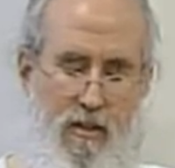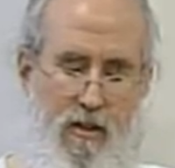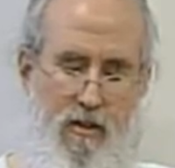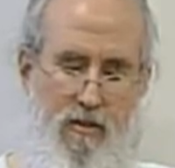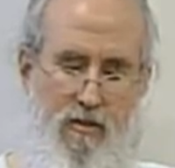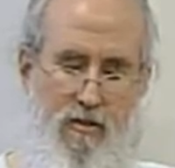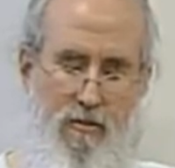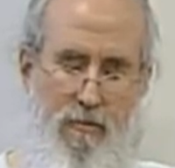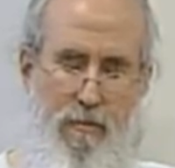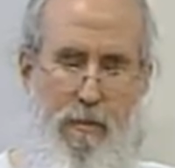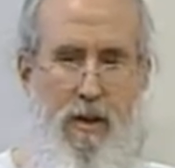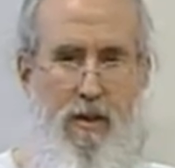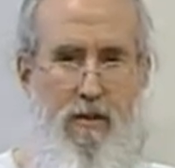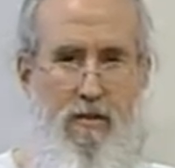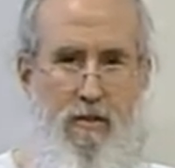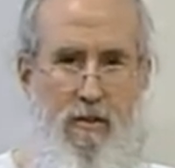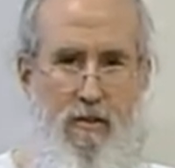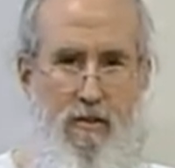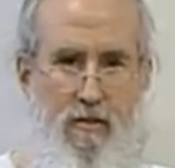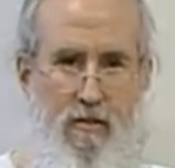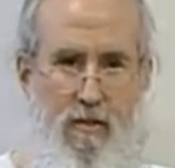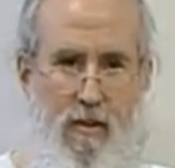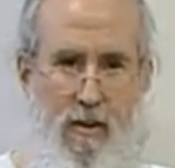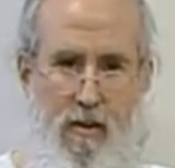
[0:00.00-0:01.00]
the
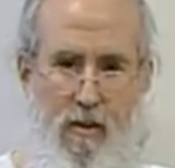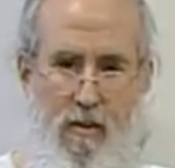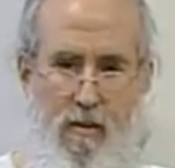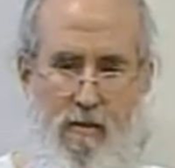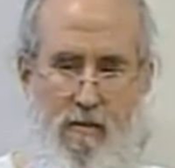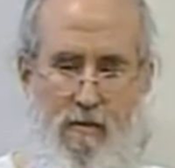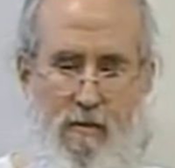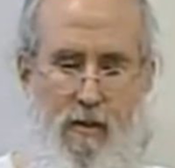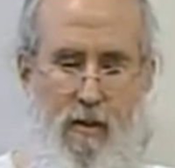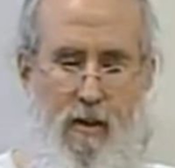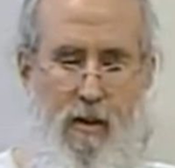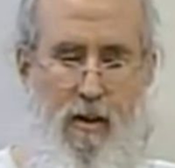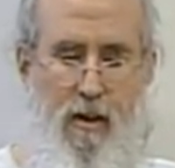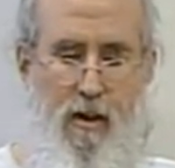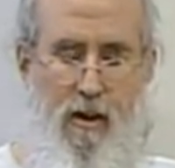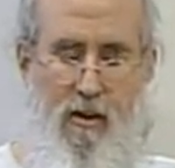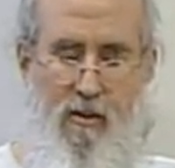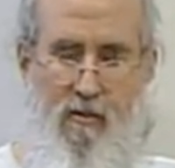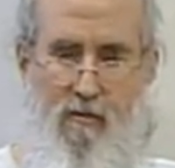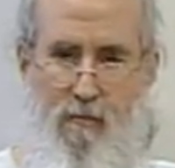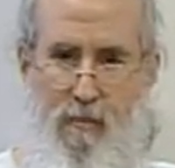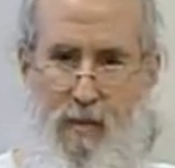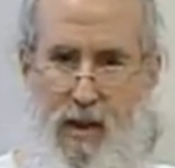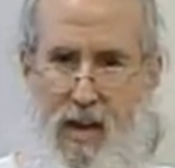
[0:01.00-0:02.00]
species of
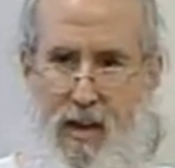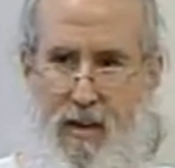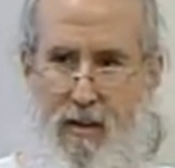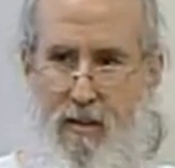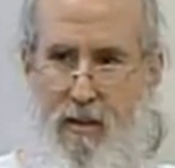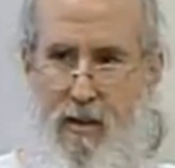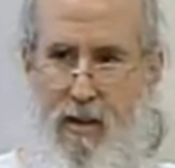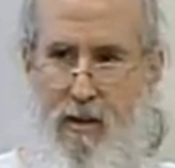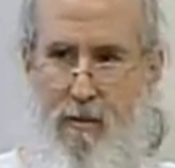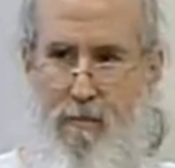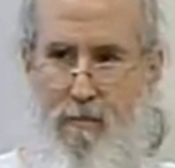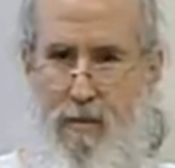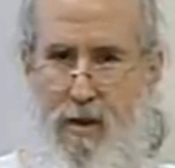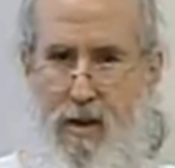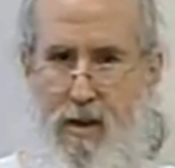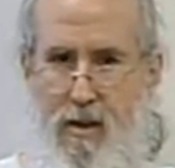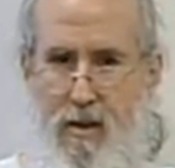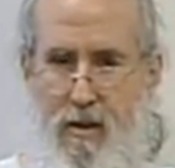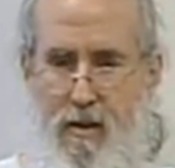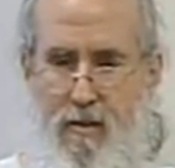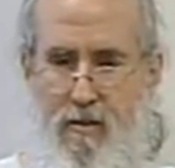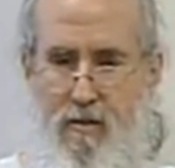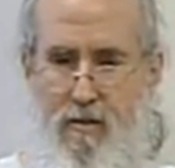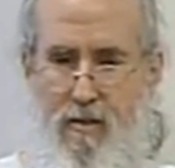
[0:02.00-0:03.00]
of man-like
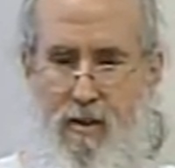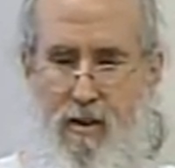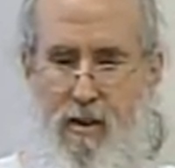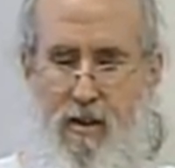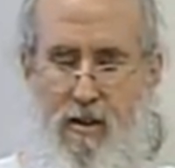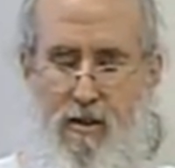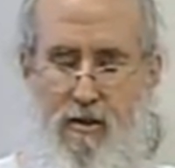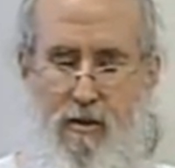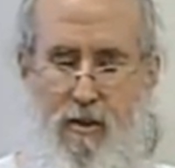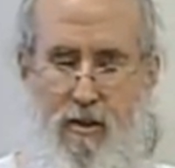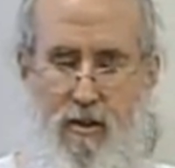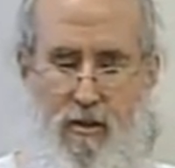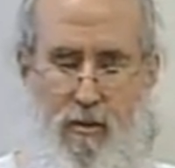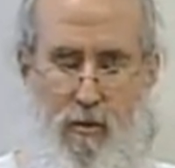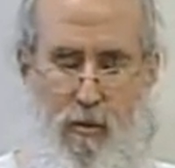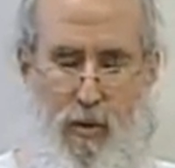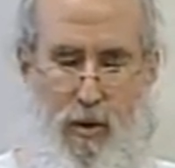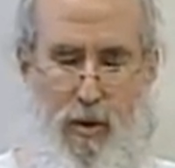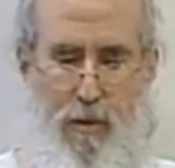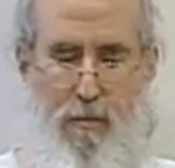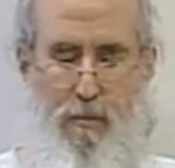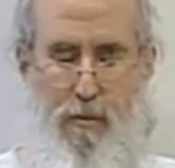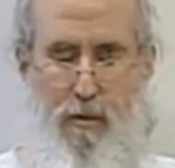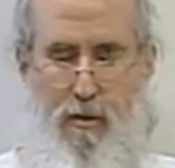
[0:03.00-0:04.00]
beings, and you get the
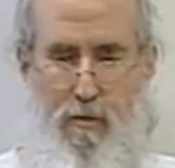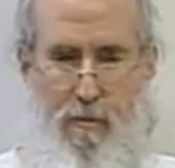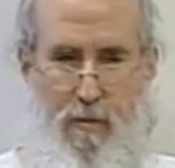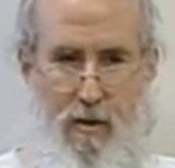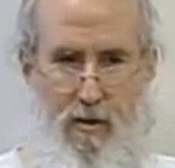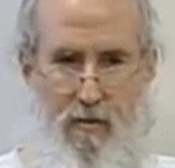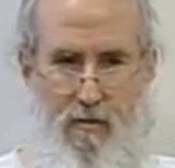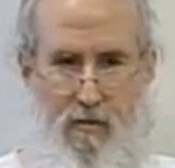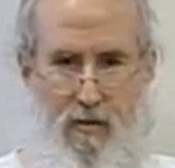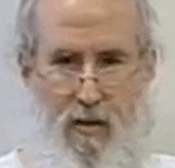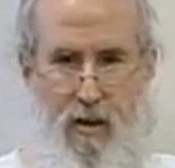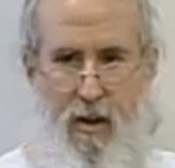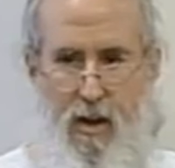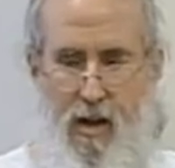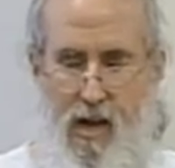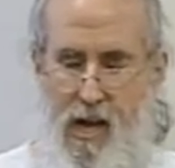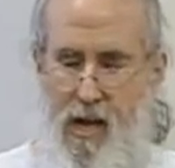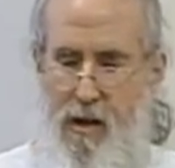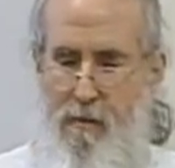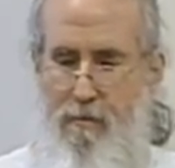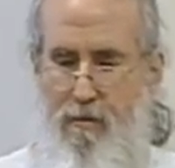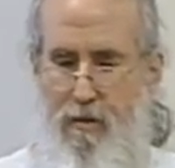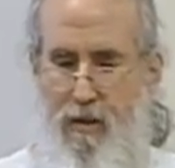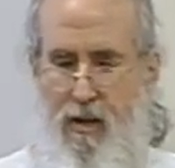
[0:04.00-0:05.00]
really primitive
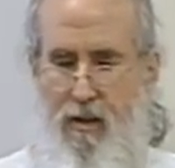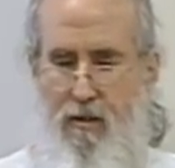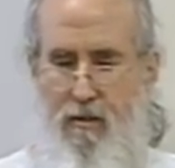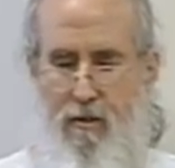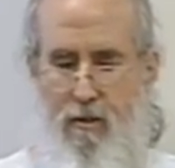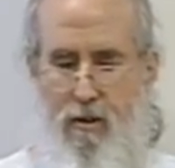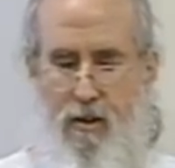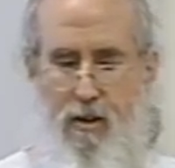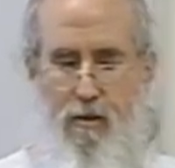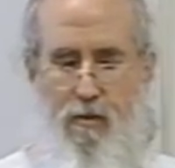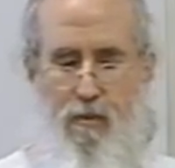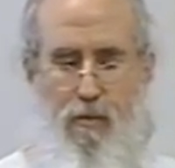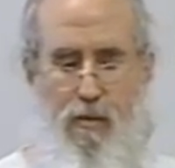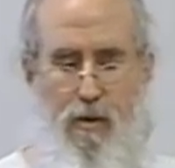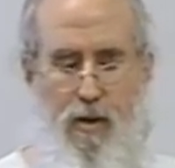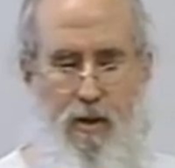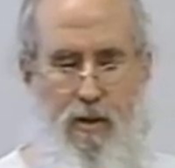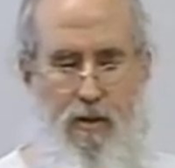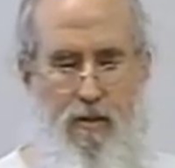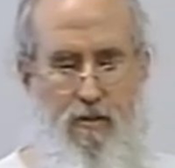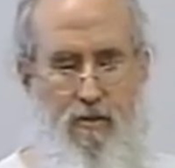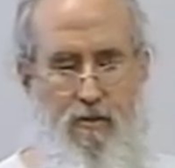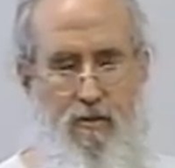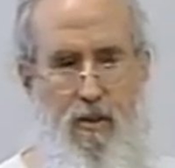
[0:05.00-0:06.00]
ape-like looking
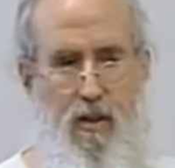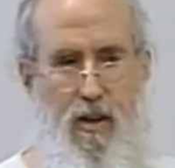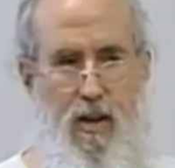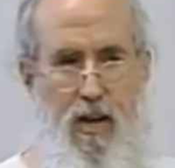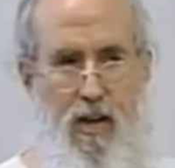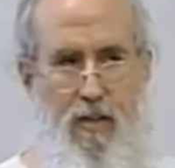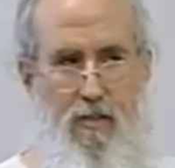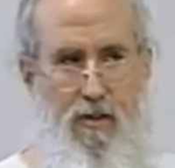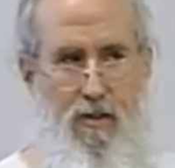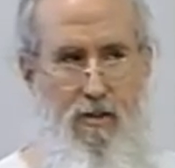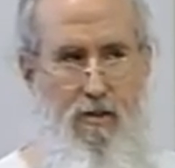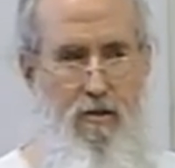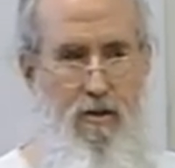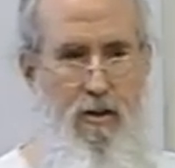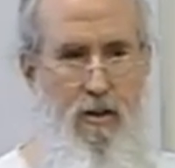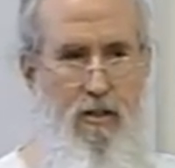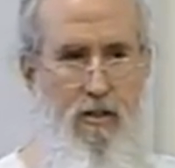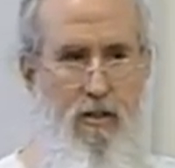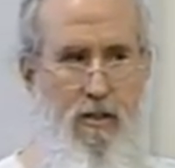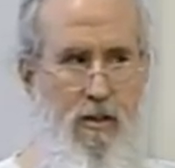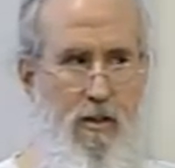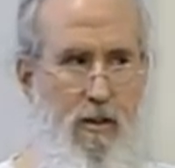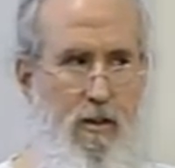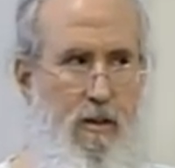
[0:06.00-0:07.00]
ones, and then you
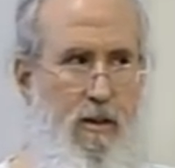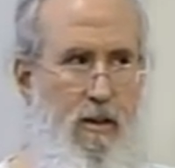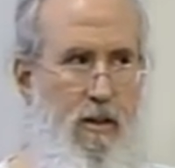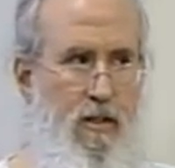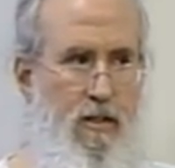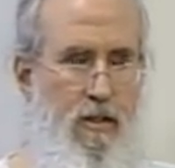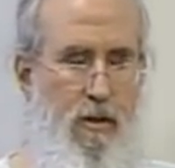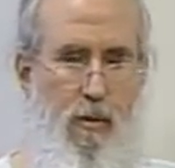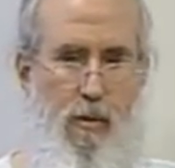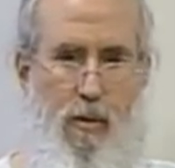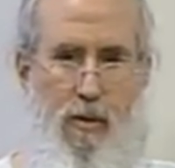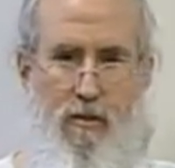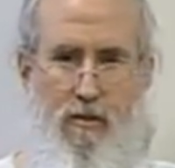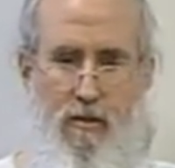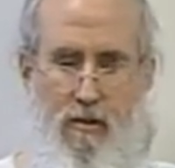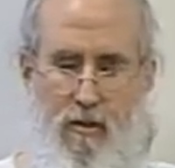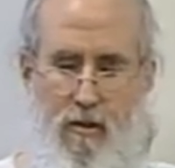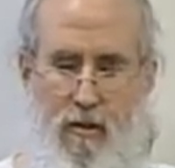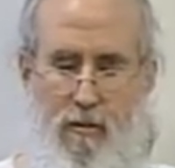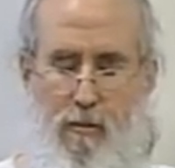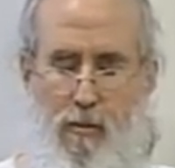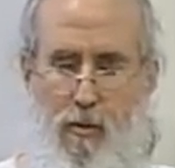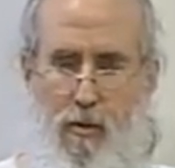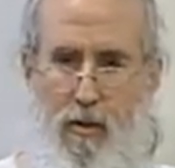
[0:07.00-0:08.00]
get the the ones that
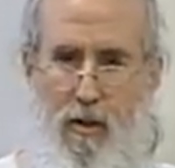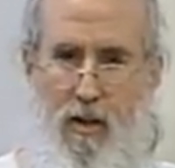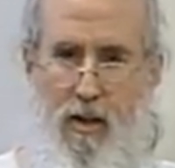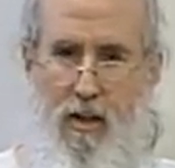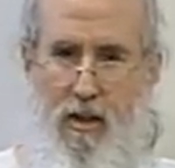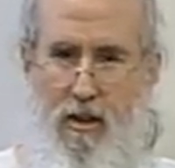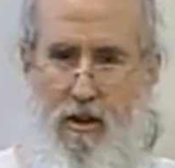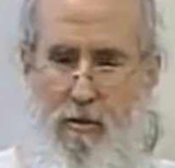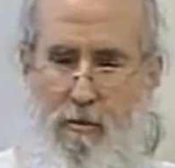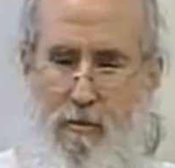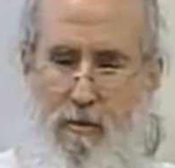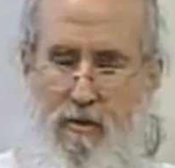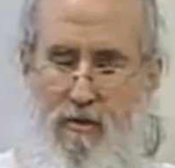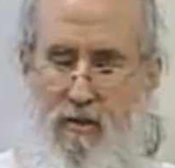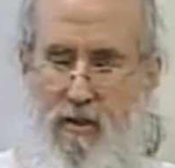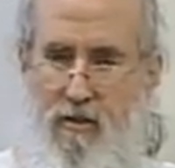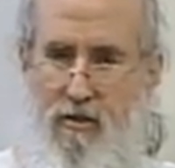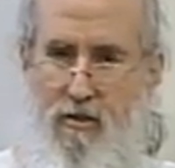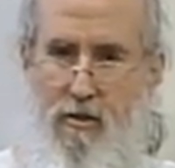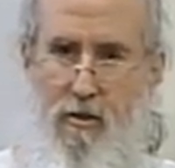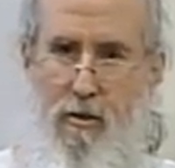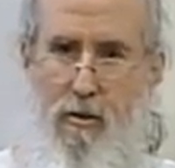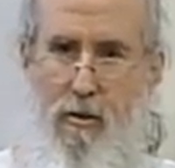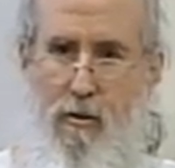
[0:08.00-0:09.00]
look more like humans
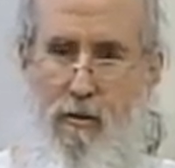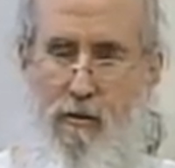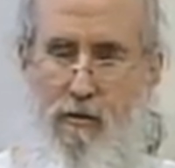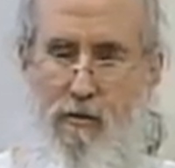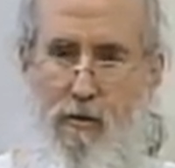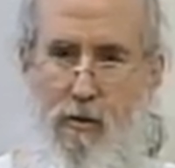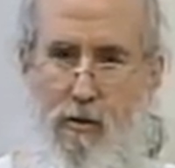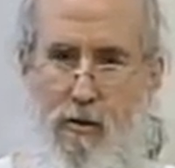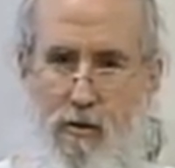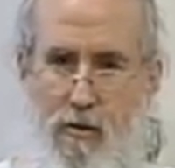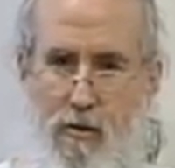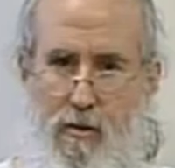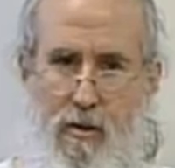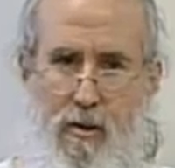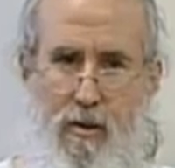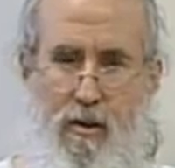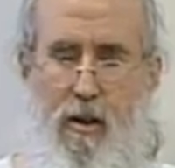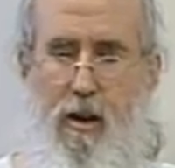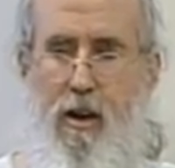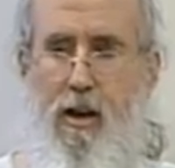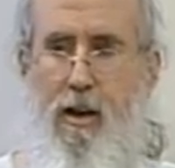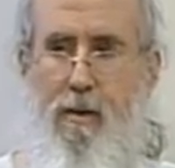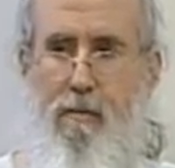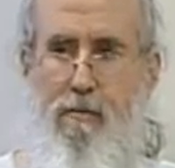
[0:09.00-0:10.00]
as you go further in
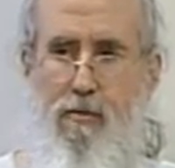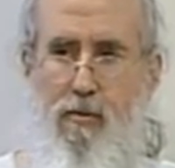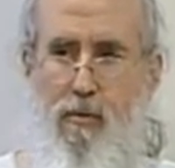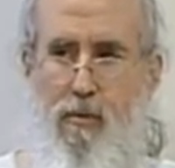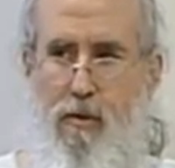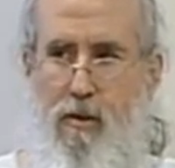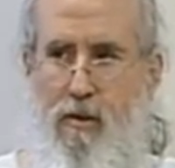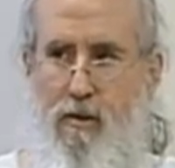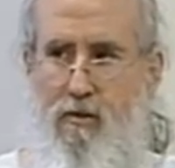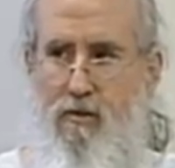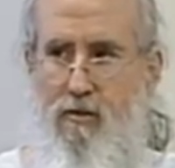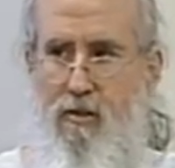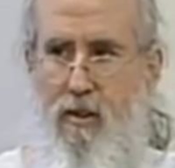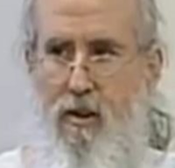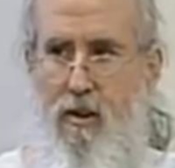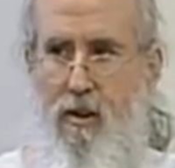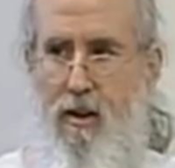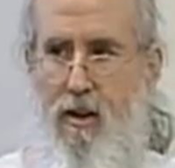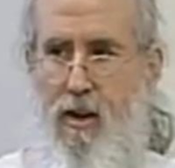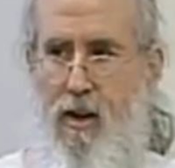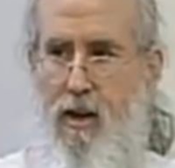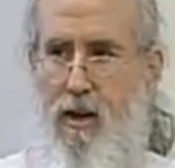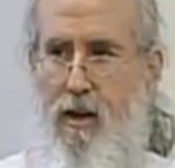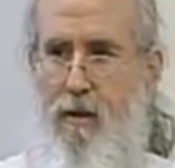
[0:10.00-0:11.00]
time towards
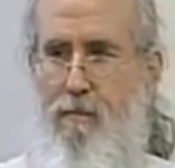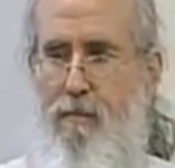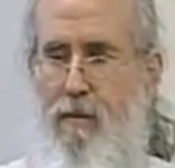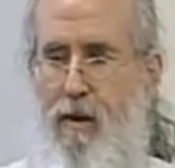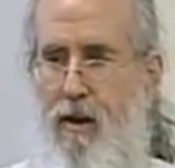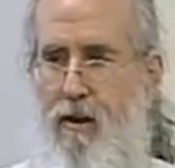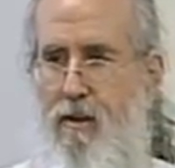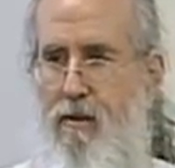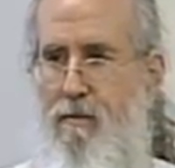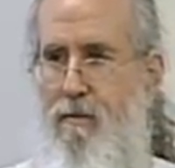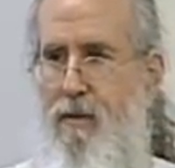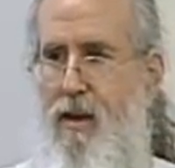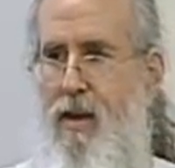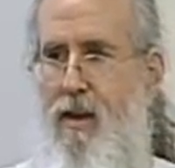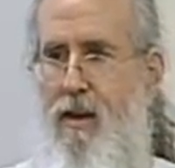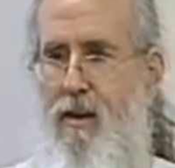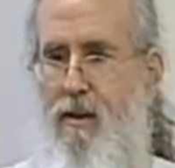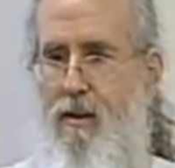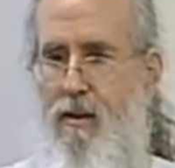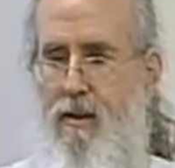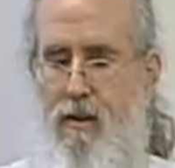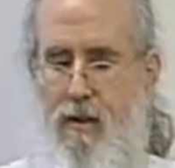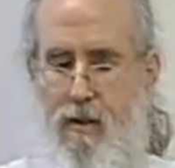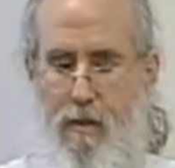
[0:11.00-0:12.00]
uh, modern
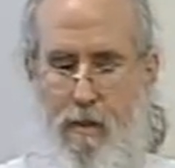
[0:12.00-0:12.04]
man.